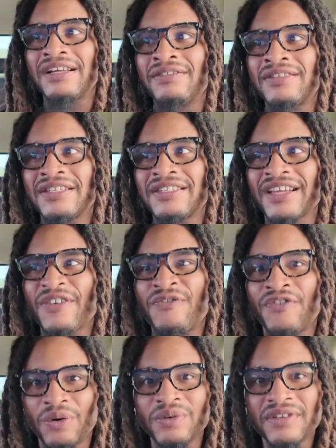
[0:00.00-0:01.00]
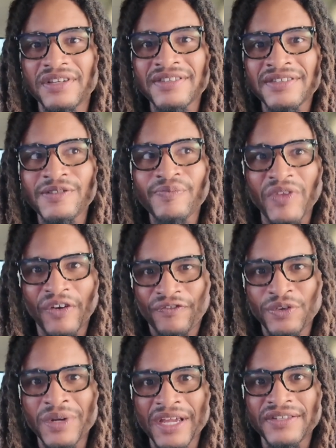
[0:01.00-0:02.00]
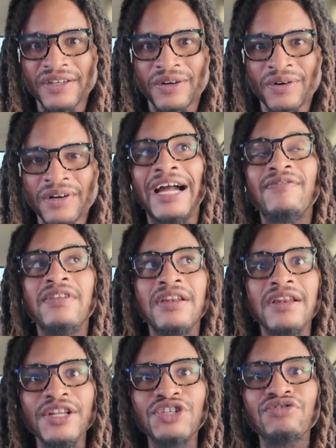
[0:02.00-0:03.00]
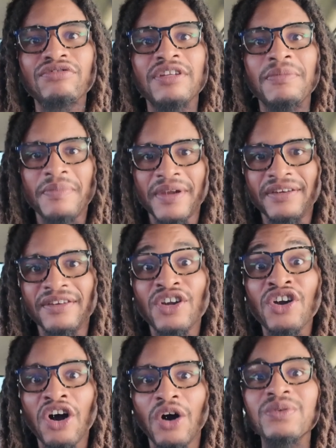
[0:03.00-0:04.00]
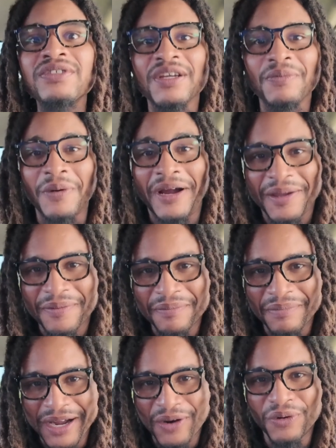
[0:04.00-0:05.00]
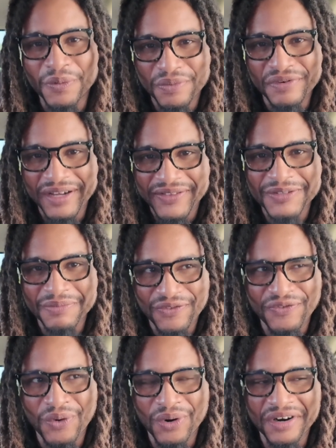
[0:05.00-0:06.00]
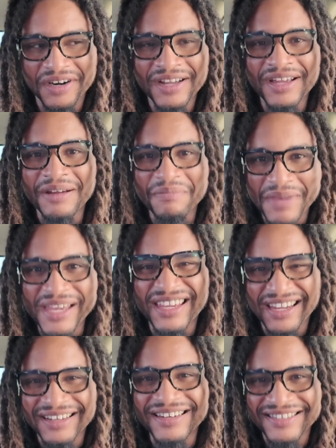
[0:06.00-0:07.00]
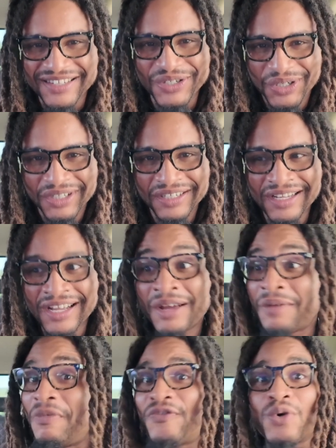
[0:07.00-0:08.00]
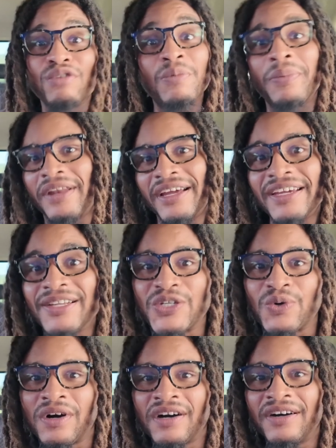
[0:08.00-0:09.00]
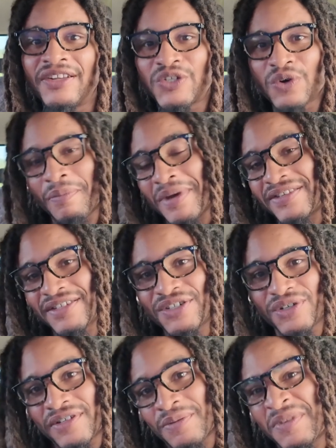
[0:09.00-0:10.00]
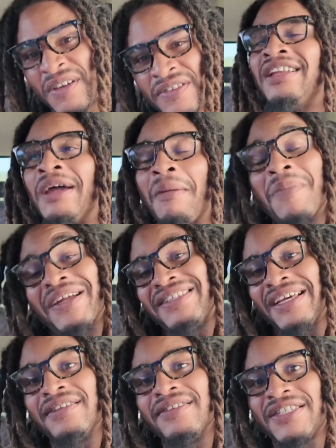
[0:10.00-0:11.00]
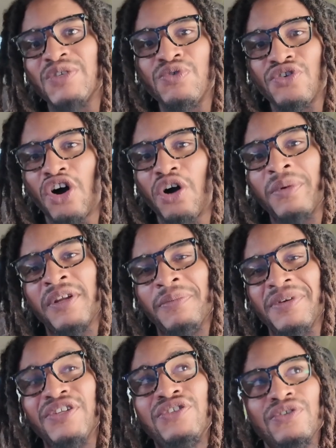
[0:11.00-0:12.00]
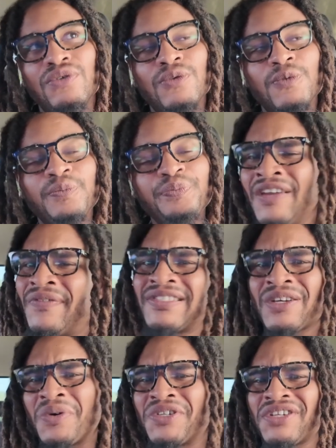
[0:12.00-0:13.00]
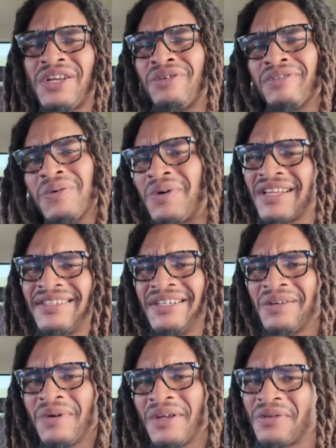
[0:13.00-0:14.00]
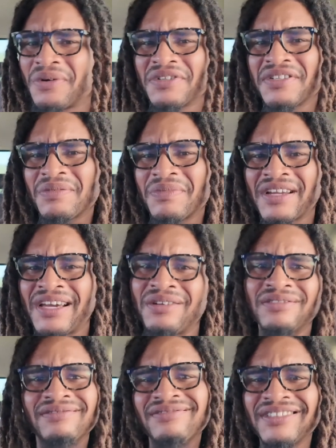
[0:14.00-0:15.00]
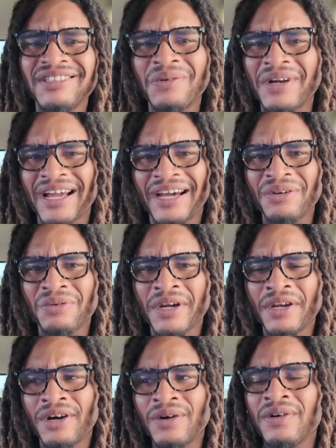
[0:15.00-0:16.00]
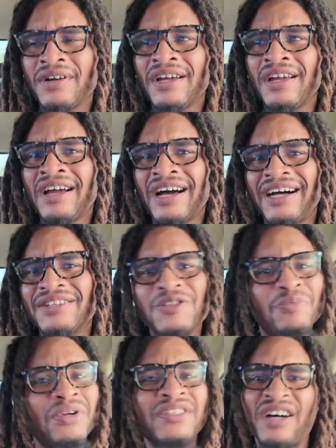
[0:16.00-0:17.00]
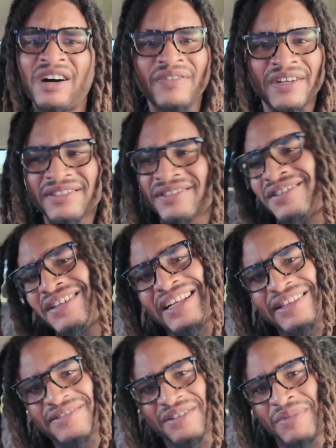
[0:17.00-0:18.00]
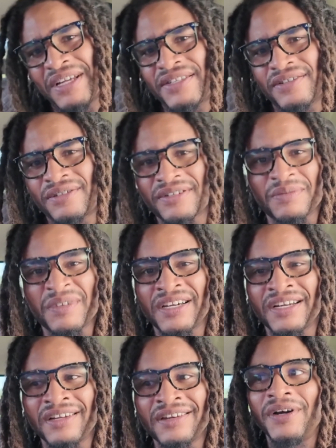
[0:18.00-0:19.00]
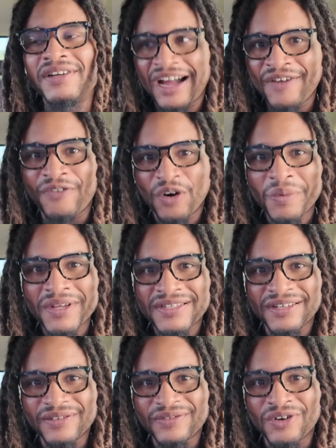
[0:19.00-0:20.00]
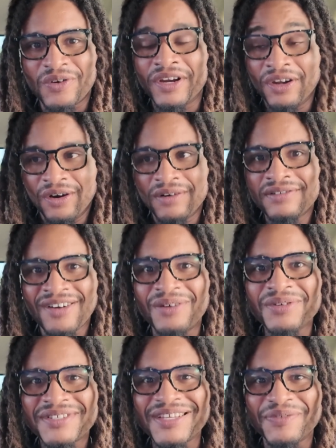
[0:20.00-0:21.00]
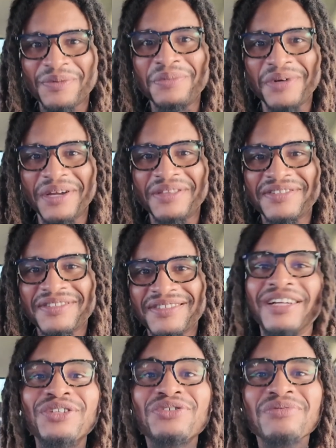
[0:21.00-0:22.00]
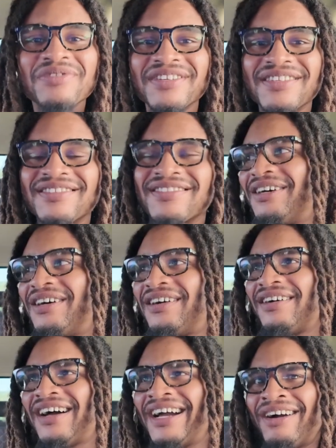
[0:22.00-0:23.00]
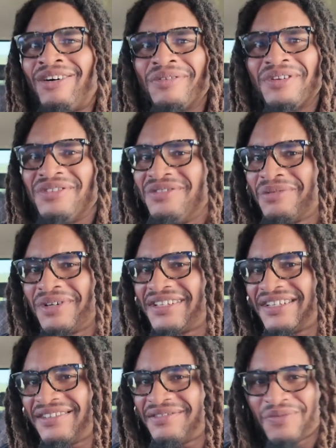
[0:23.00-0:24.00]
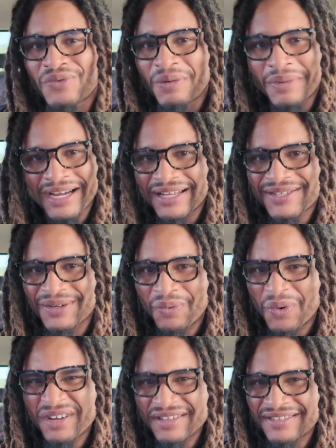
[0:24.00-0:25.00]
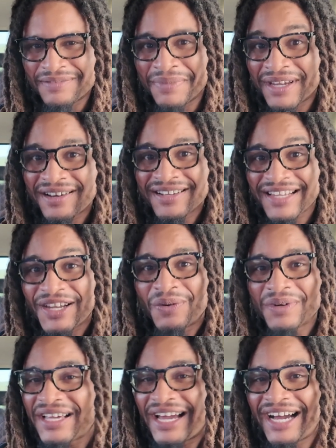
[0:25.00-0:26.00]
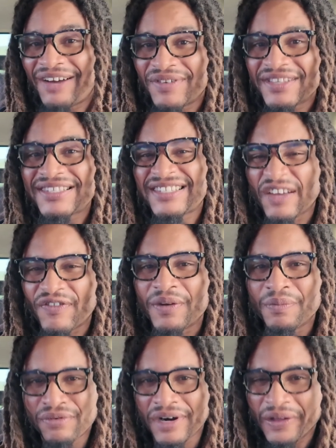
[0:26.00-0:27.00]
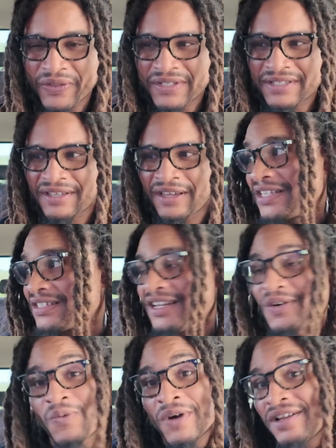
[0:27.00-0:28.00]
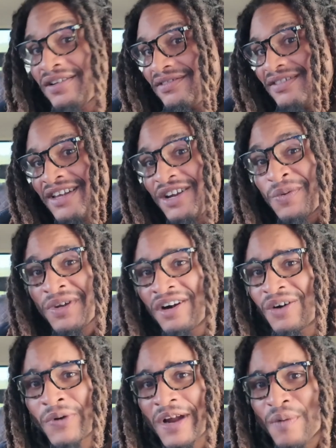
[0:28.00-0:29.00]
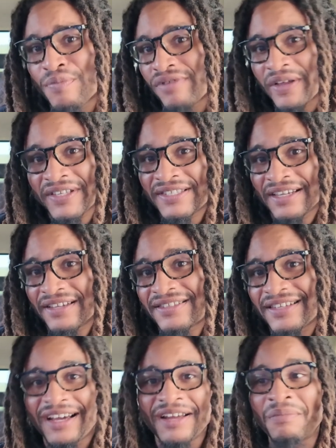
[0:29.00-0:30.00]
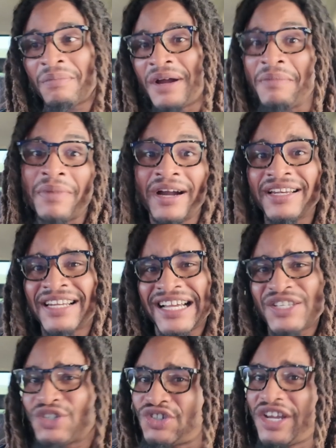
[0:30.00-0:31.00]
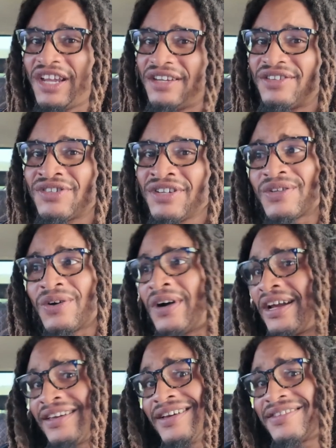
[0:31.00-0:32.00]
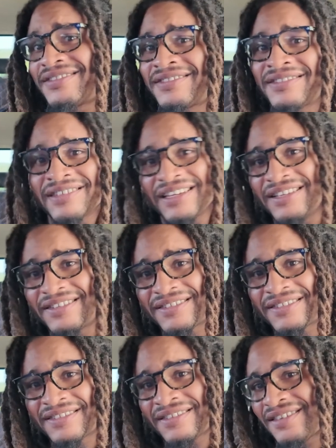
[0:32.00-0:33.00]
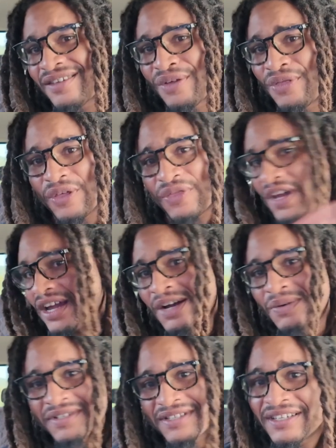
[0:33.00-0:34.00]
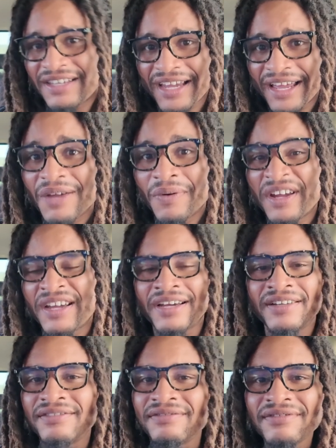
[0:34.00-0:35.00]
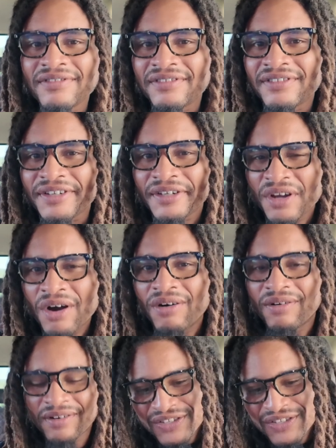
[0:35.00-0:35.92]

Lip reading: Since I found this a few days ago, I've literally been counting my own breaths before making a decision, before replying to a message or something. Like, my tendency would normally be to, if it's a question I don't really want to deal with or just something I don't want to handle right now, I'll just put it off. I'll just go answer them later or something like that. But I found myself going, no, count 7 breaths. And the truth is, I already knew what my answer was because I only have 7 breaths. It's like, well, here we are, we're at breath 6 and my mind hasn't changed. So I guess it's the thing I was thinking anyway, and there you go.